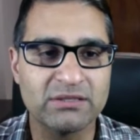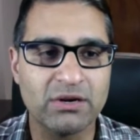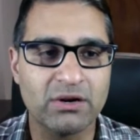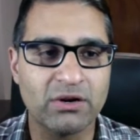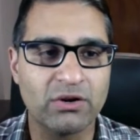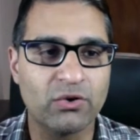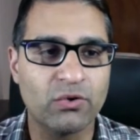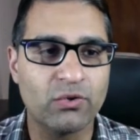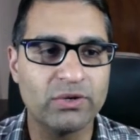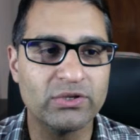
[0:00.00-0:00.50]
are
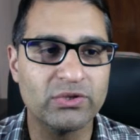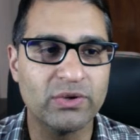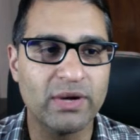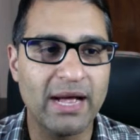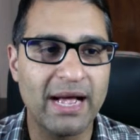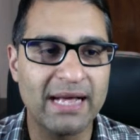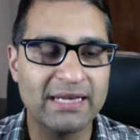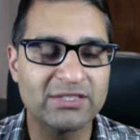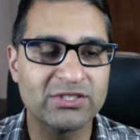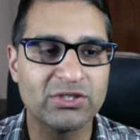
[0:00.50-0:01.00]
going to
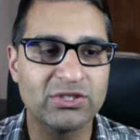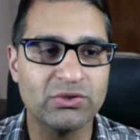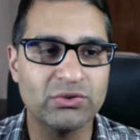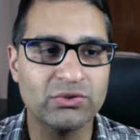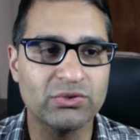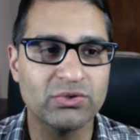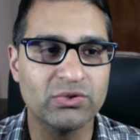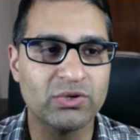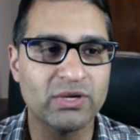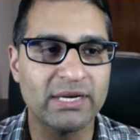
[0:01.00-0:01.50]
ask you
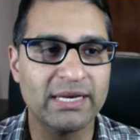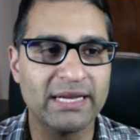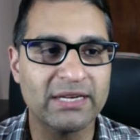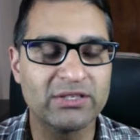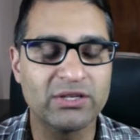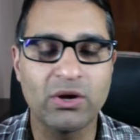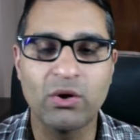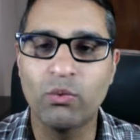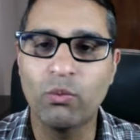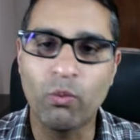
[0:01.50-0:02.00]
to connect
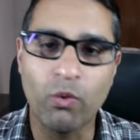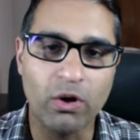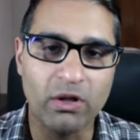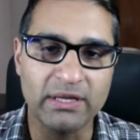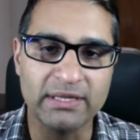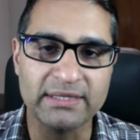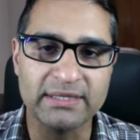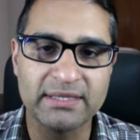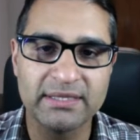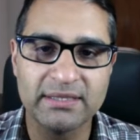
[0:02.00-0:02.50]
a
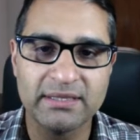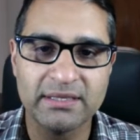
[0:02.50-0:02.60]
wallet.